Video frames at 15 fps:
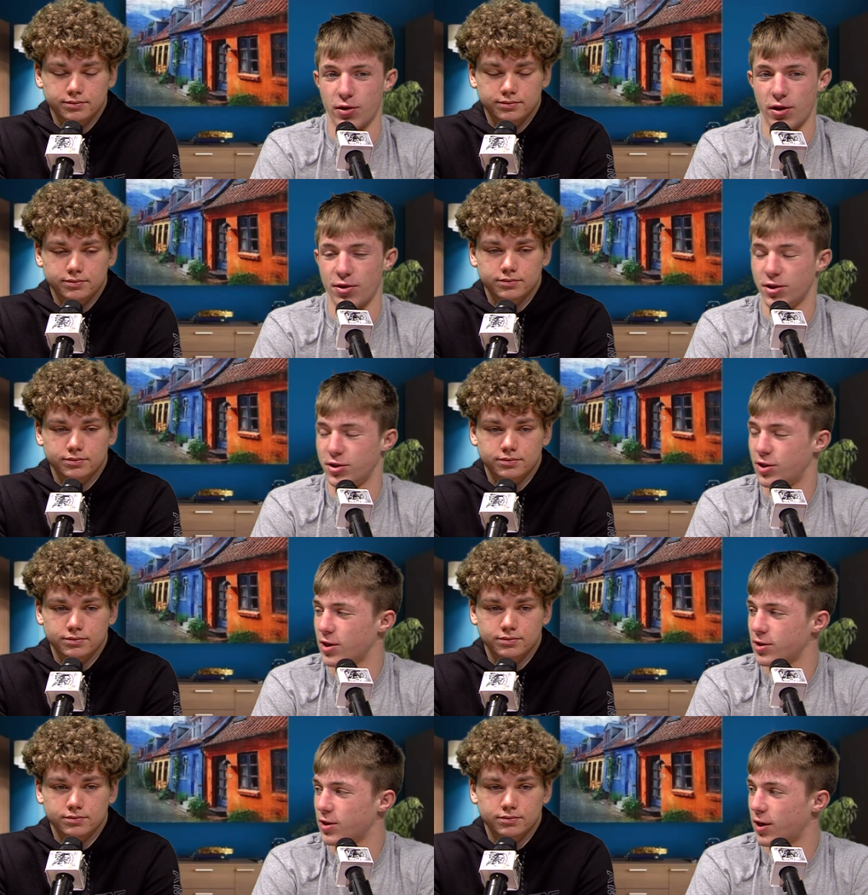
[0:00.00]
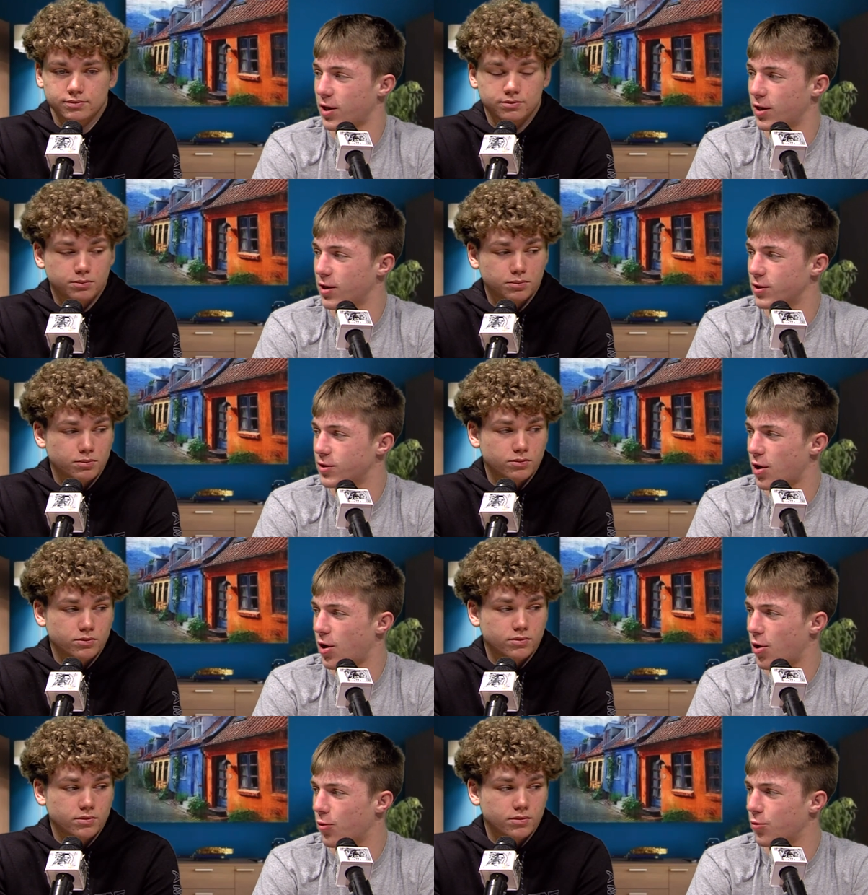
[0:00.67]
Speaker 1: that the Chesaning Indians
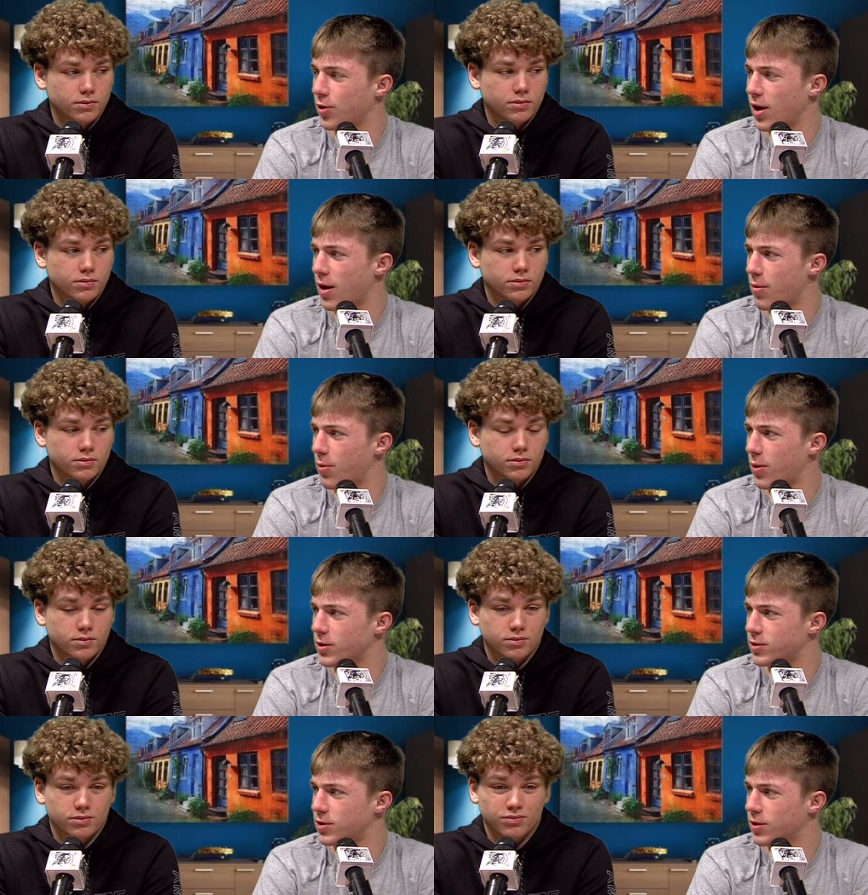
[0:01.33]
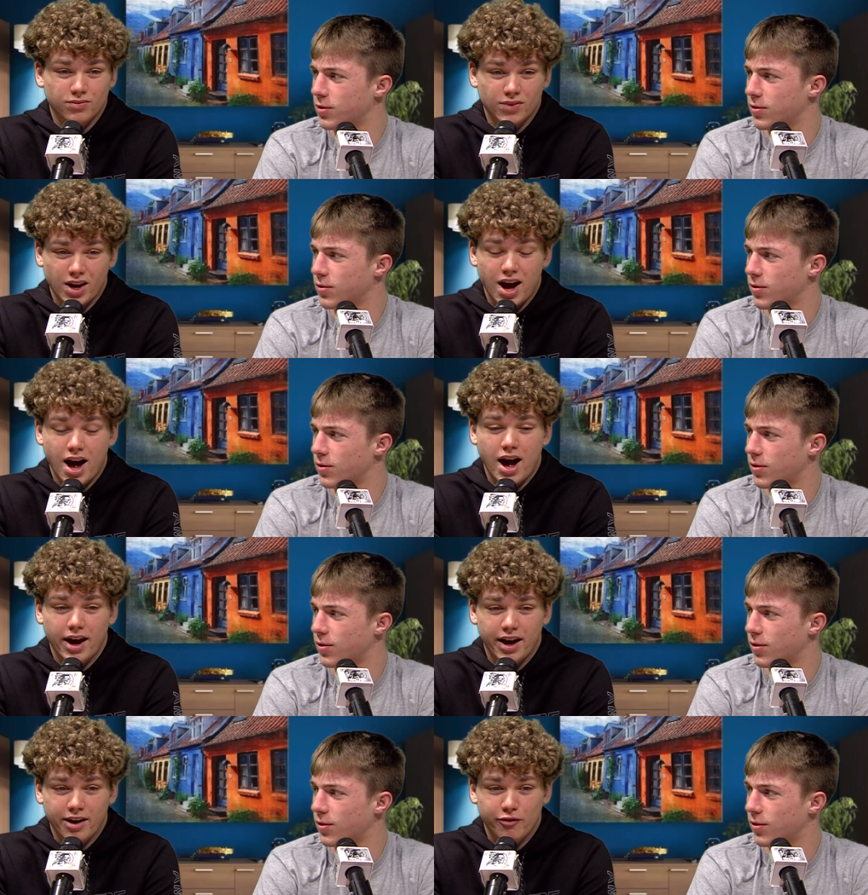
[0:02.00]
own the MMAC?
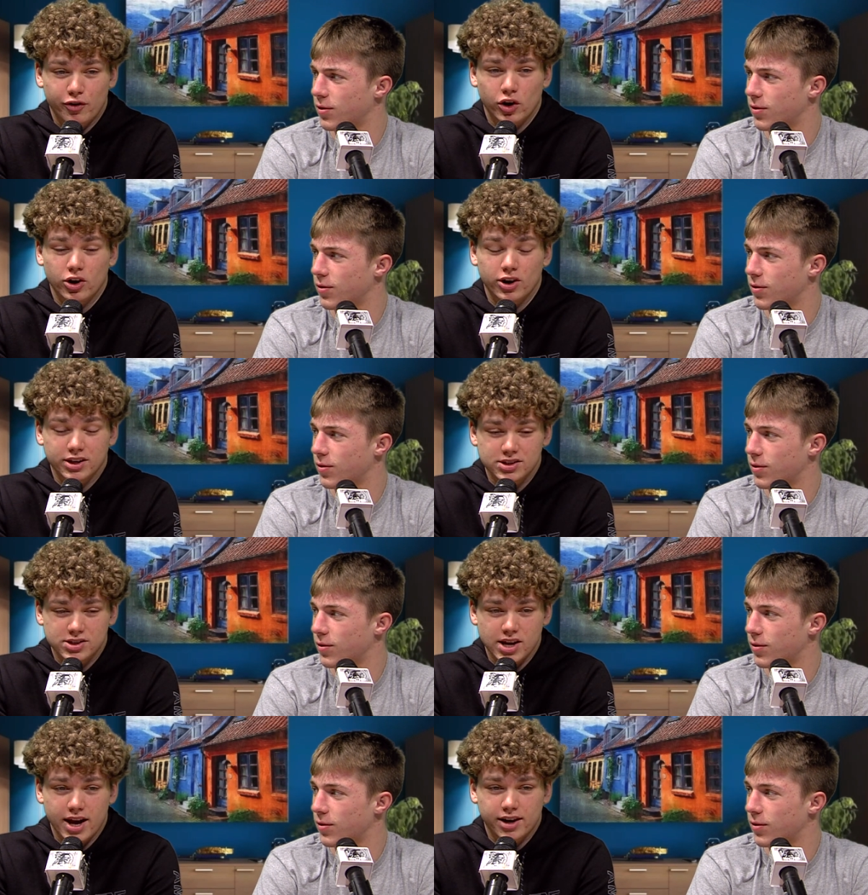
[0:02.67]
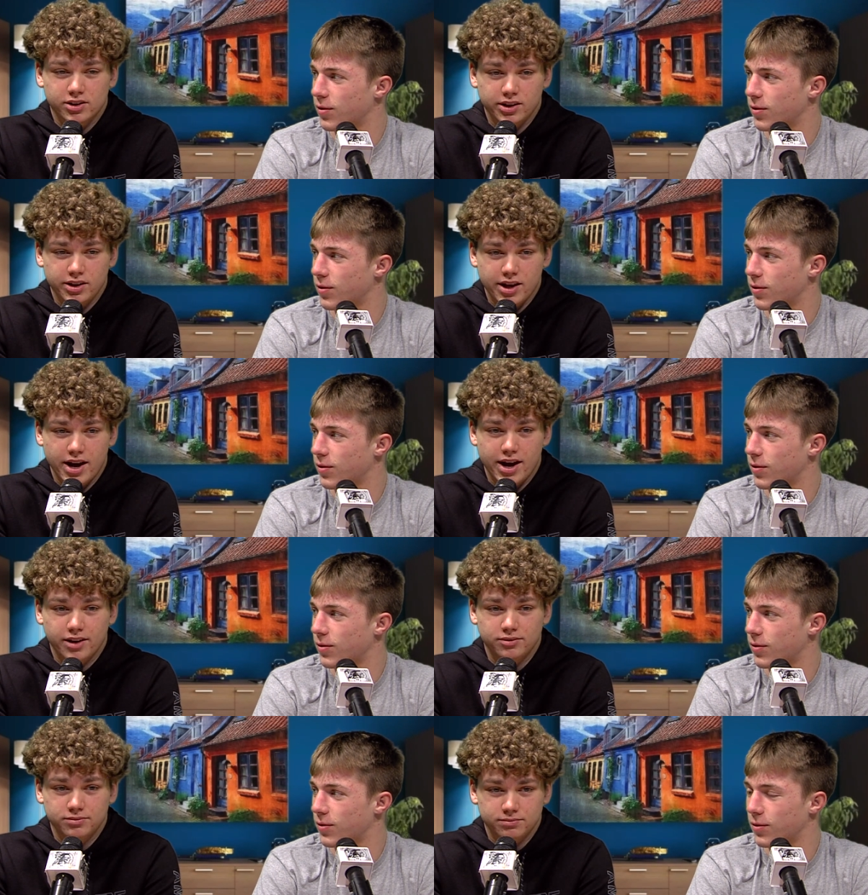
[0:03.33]
I have heard exactly
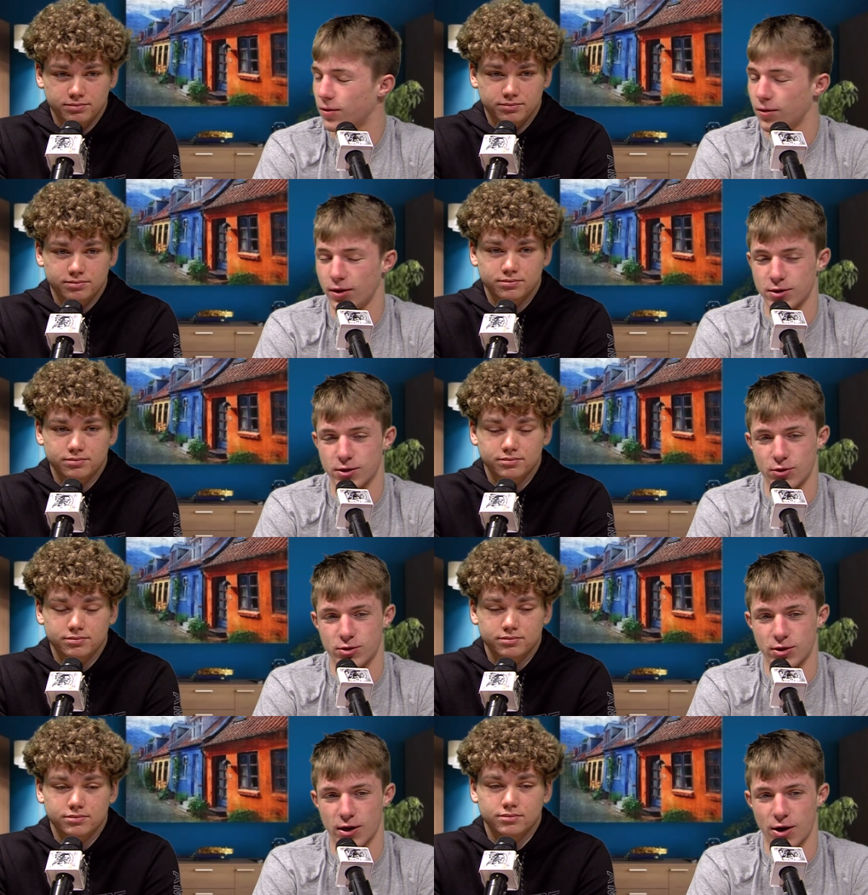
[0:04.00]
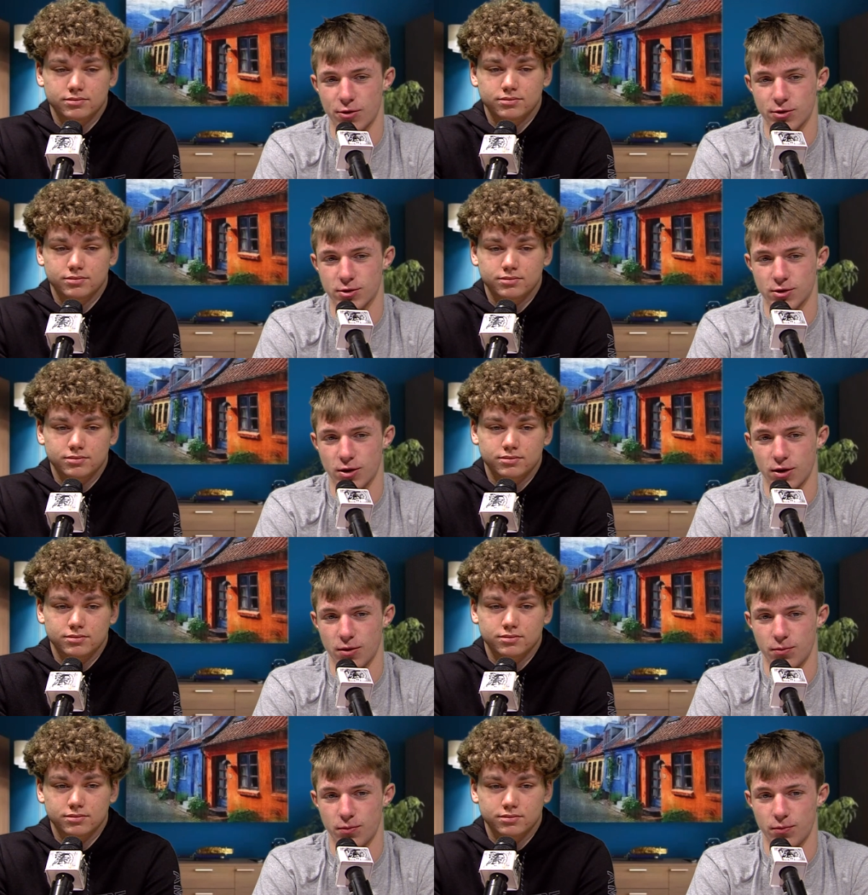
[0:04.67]
that. Let's go check out this
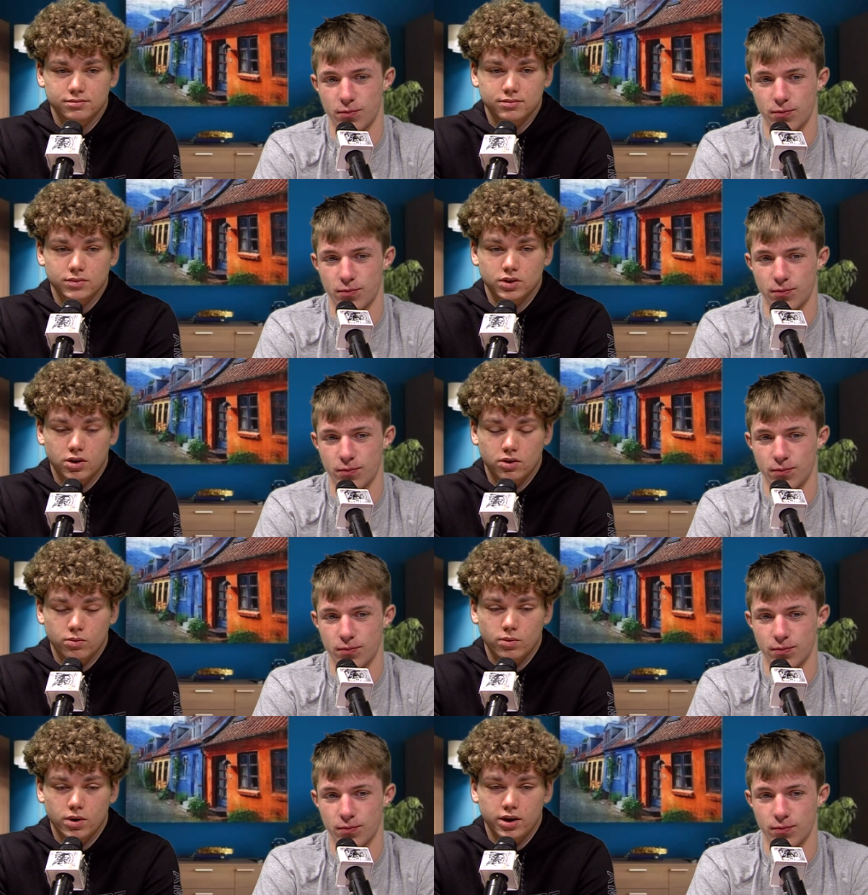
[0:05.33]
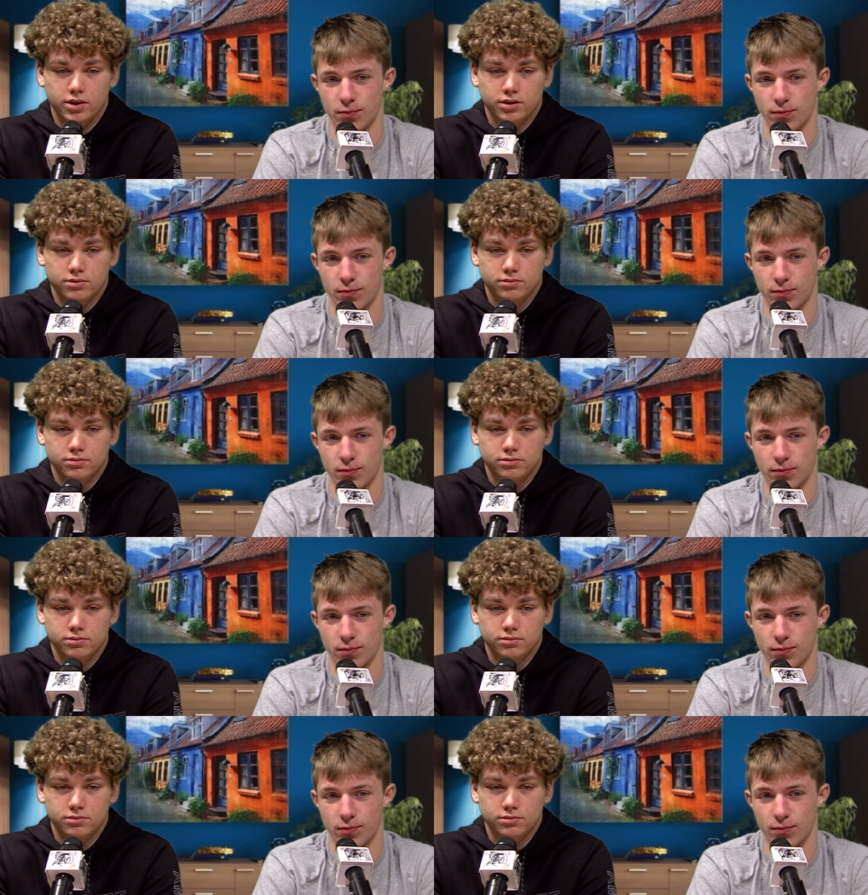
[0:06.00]
clip. All right.